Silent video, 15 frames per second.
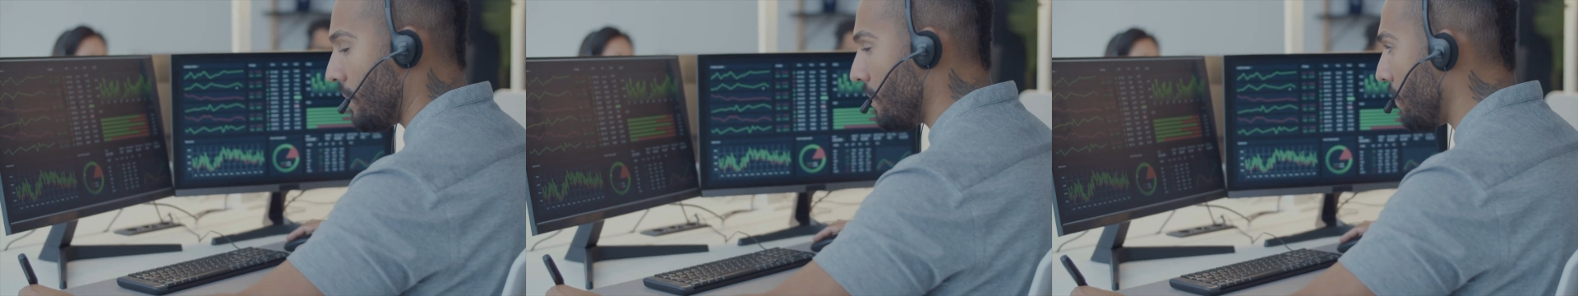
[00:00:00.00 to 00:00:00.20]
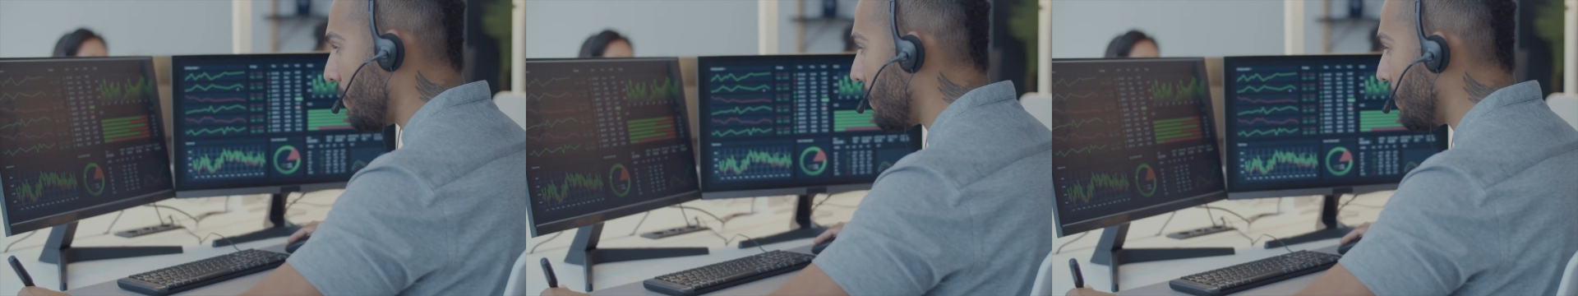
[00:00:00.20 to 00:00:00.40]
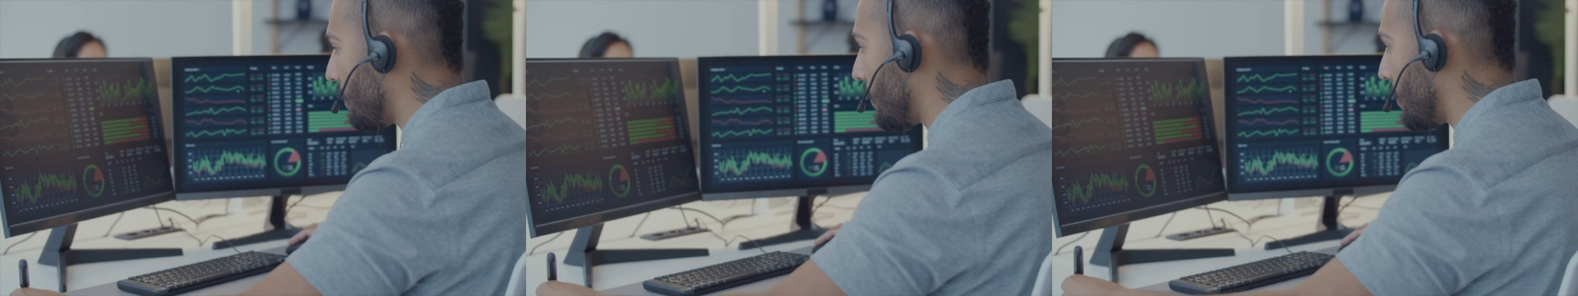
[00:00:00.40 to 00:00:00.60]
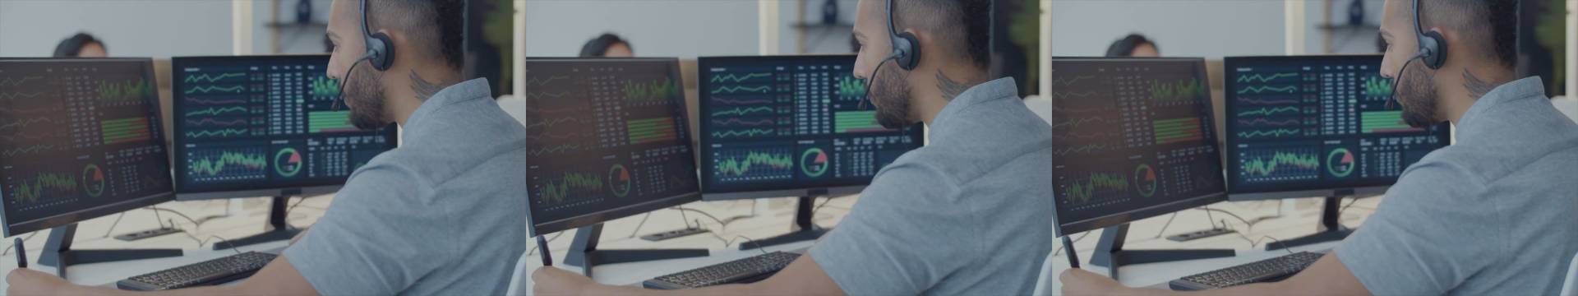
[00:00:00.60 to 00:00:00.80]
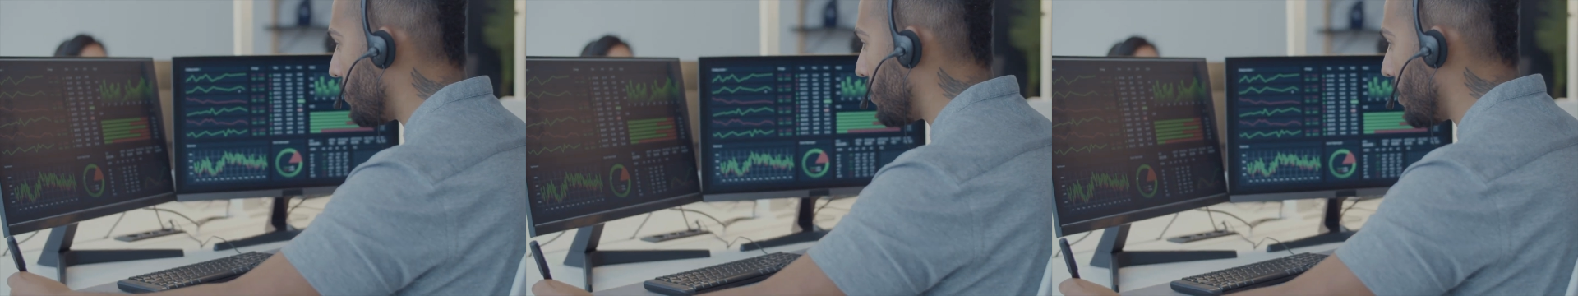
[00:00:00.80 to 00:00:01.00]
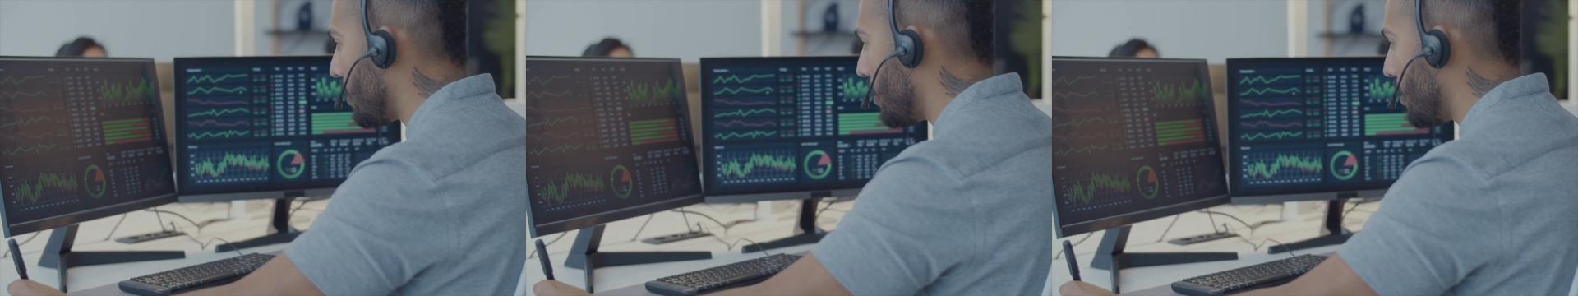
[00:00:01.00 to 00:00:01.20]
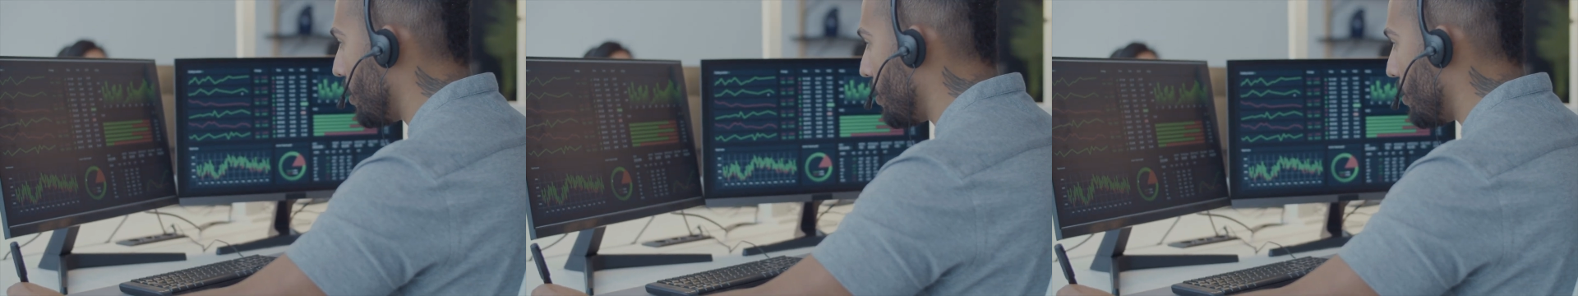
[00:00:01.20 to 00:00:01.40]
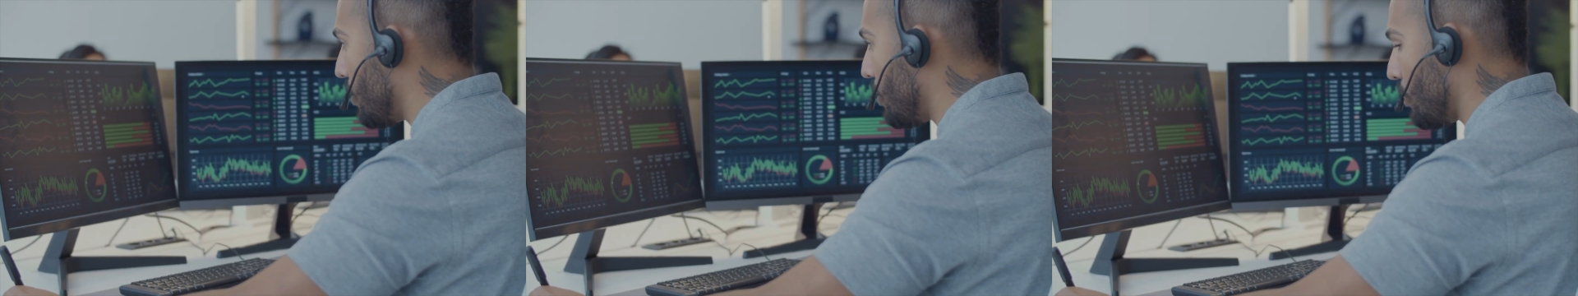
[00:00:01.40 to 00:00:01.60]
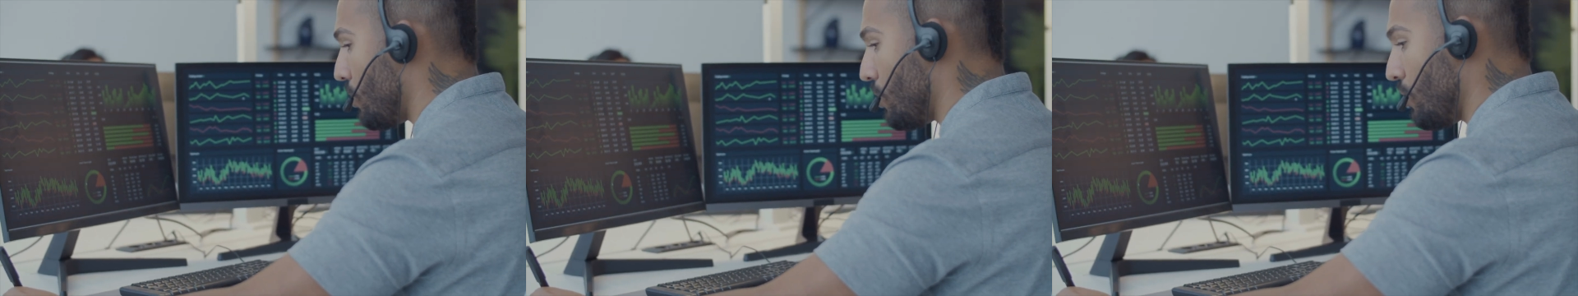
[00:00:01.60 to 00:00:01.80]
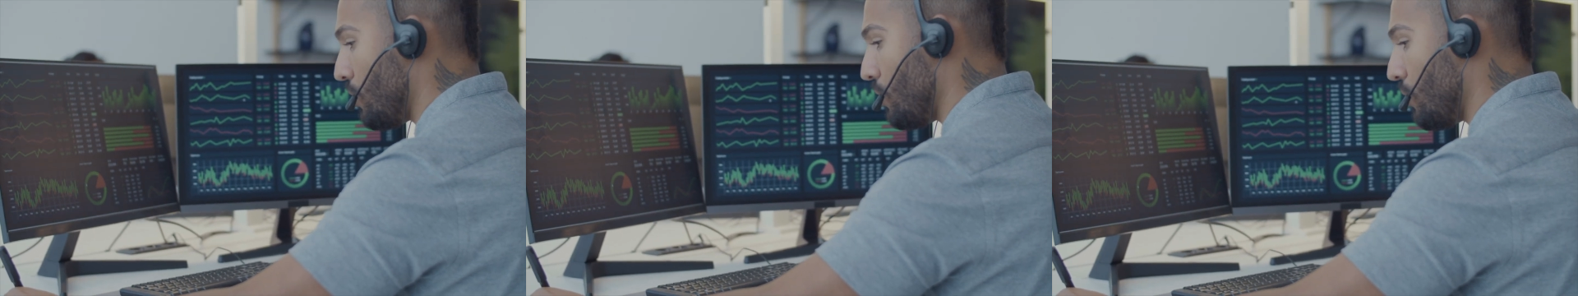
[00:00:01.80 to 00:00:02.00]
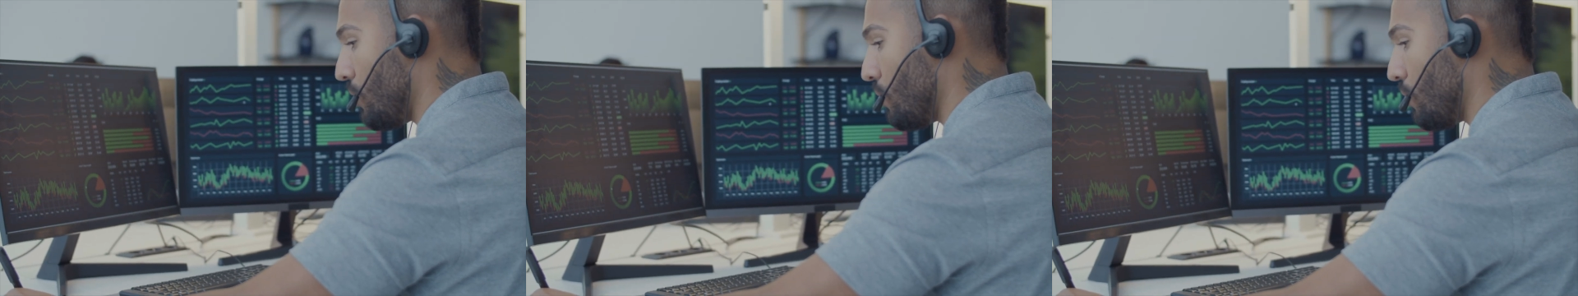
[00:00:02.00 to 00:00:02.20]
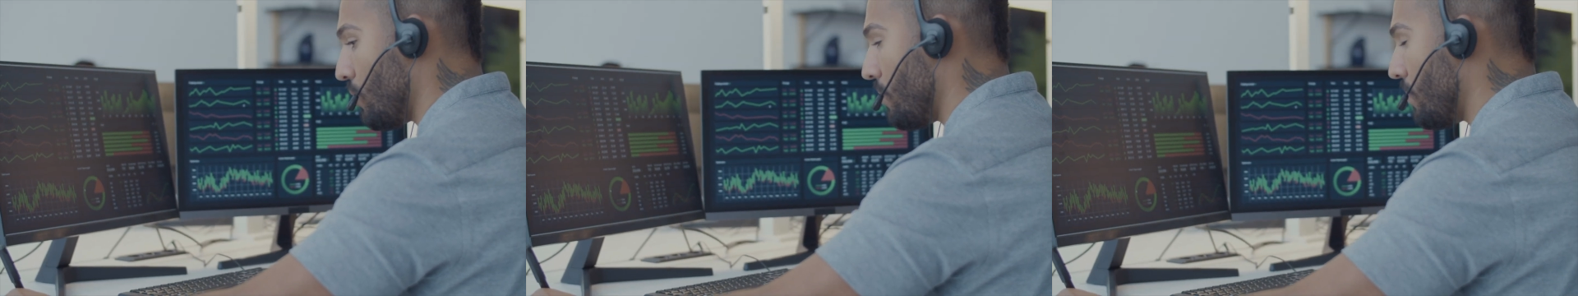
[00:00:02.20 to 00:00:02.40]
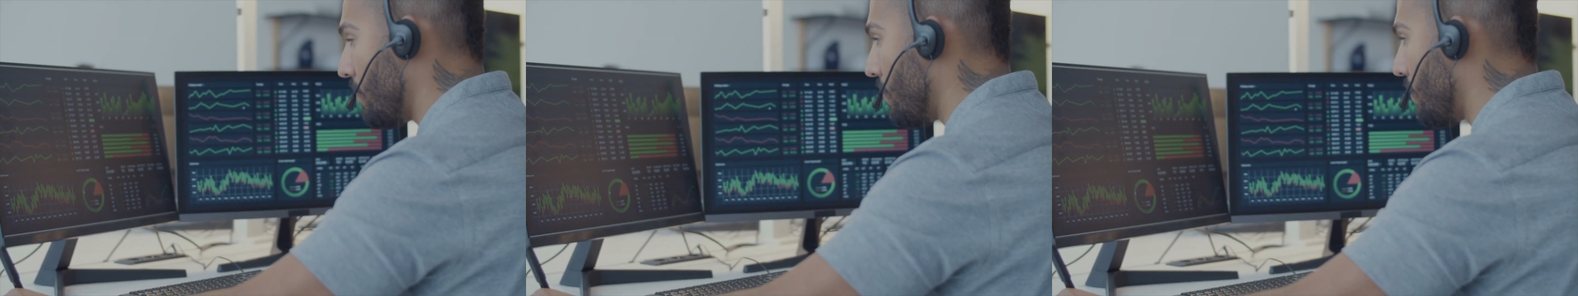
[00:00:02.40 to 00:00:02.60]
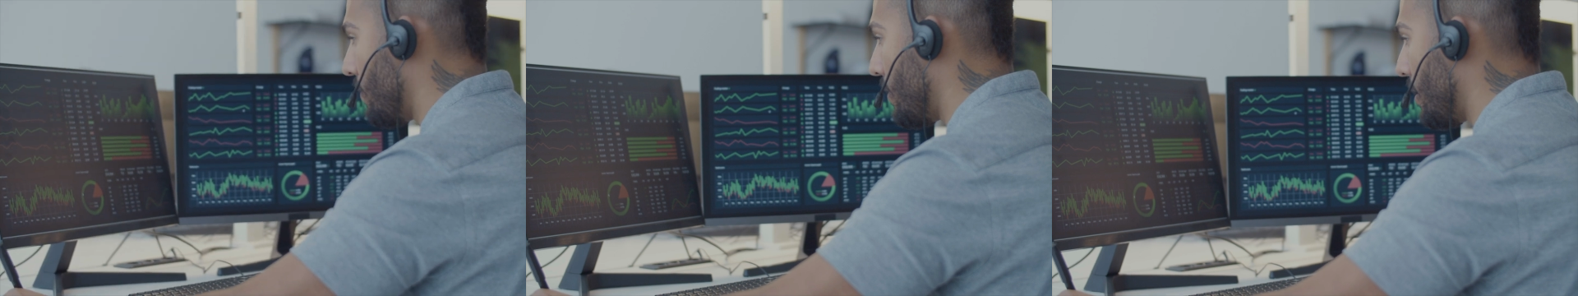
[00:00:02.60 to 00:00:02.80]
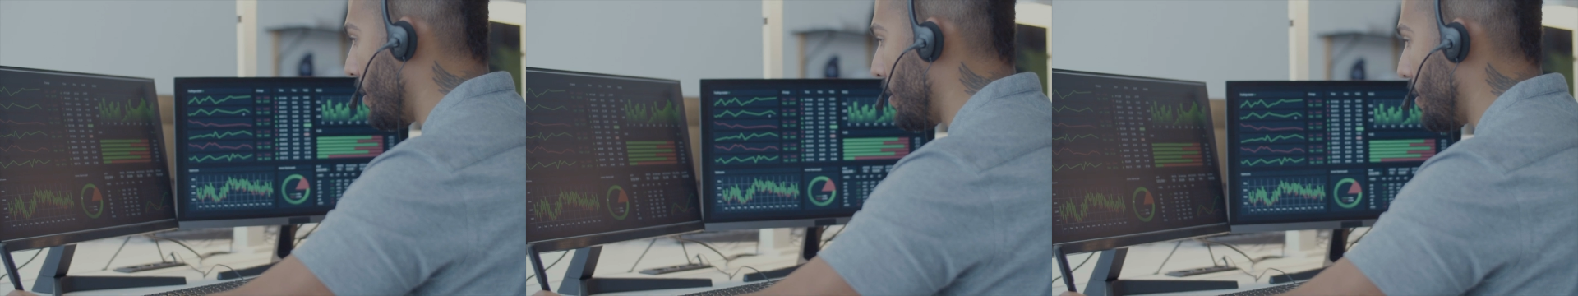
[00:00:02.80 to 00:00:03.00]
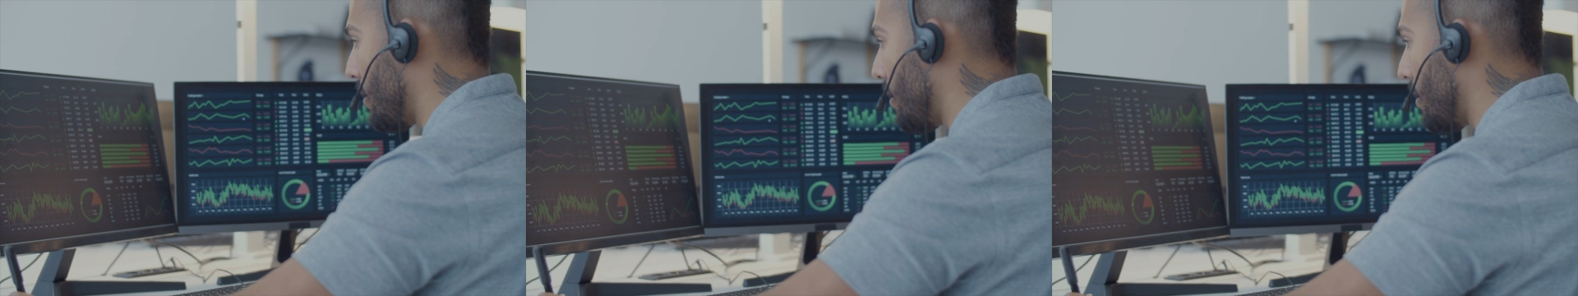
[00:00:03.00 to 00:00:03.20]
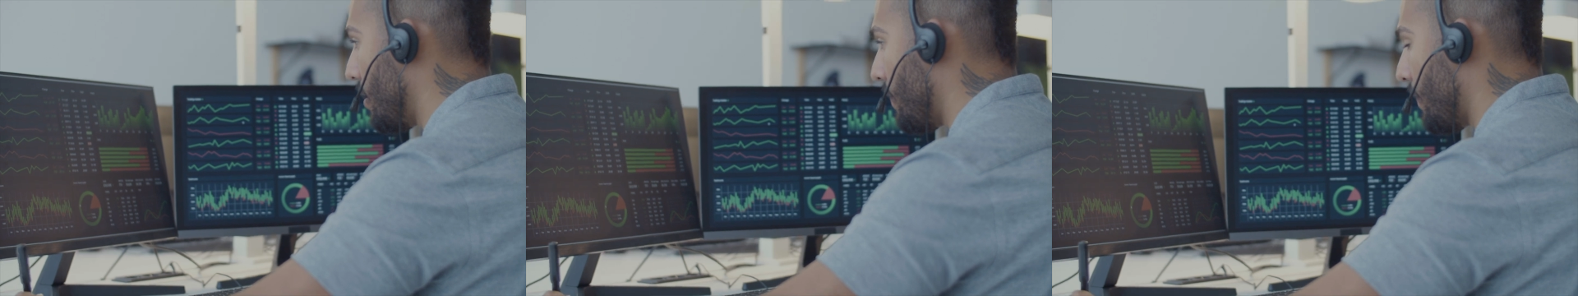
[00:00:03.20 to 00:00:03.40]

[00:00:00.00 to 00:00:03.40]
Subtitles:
(no speaker visible)